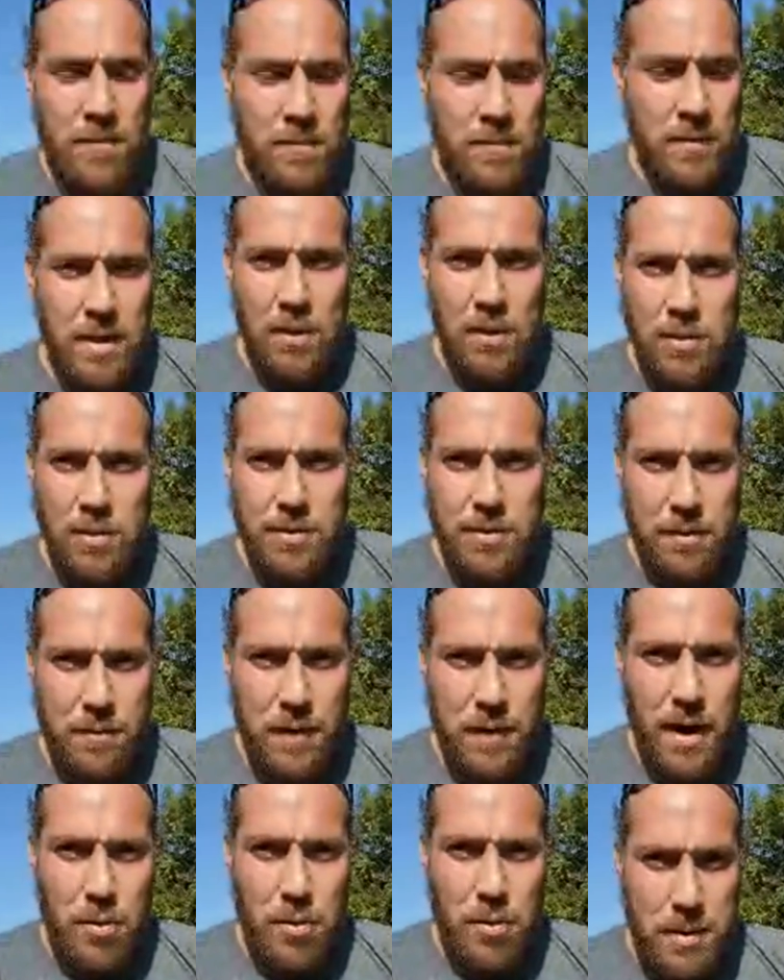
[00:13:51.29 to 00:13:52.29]
That was a
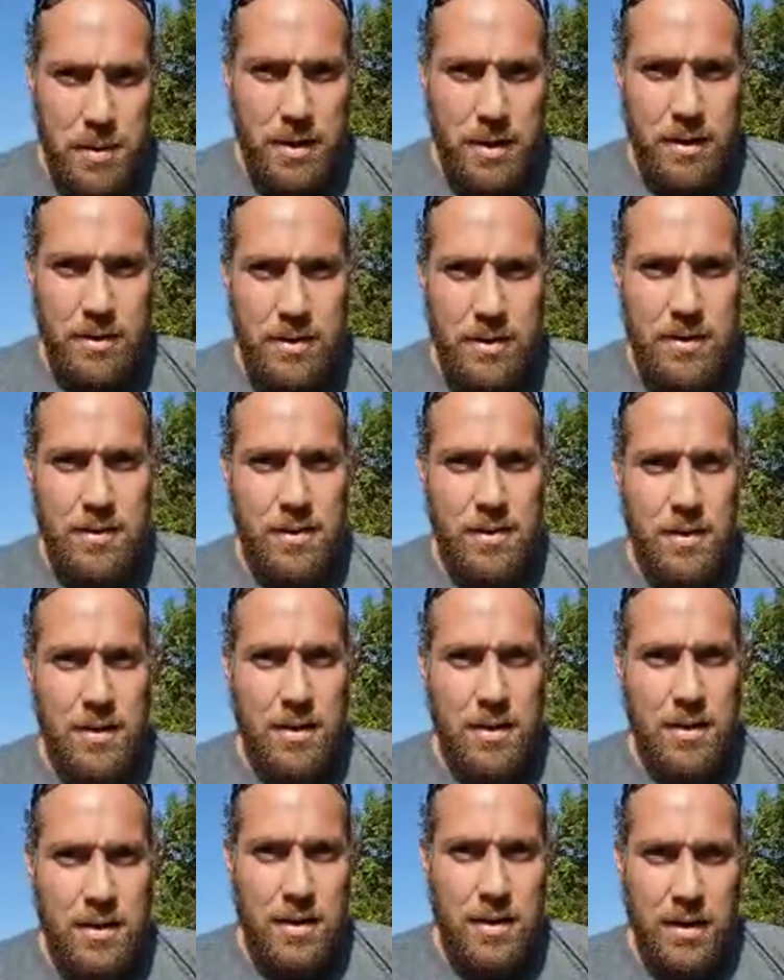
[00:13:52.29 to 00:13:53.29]
fire pit.
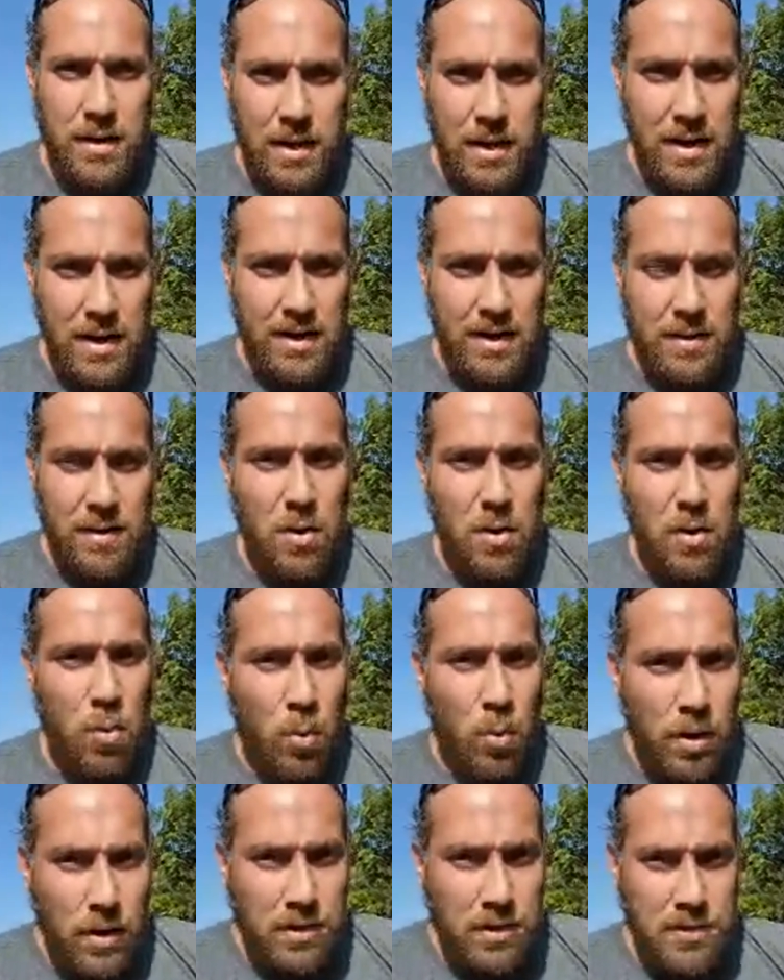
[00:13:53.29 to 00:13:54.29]
And again,
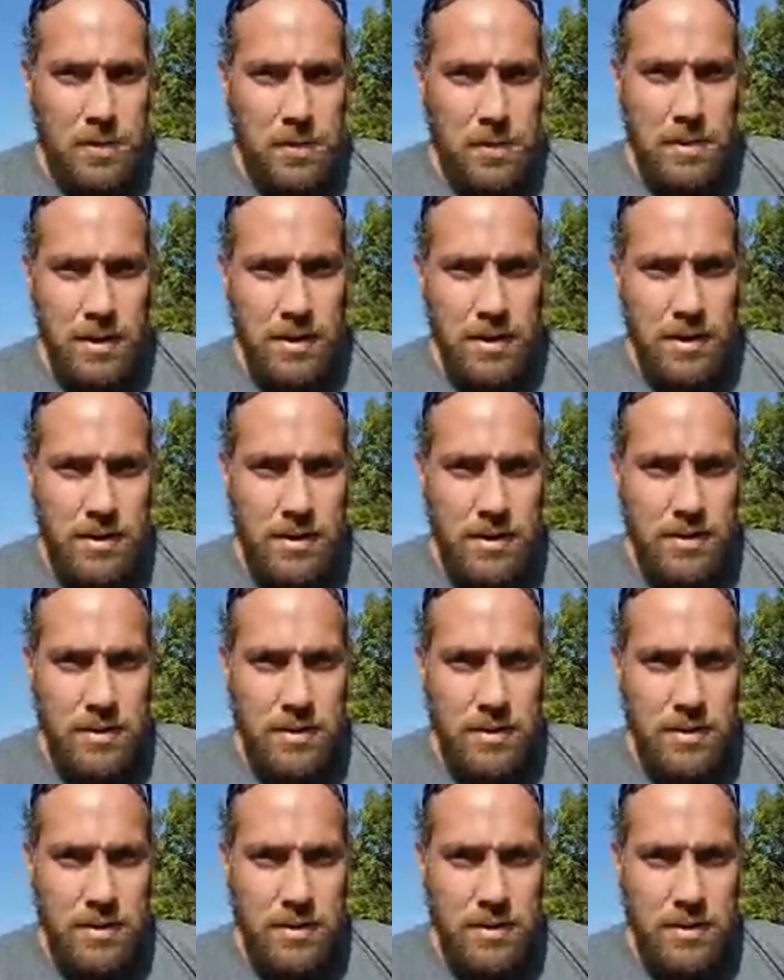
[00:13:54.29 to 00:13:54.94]
where's the plane?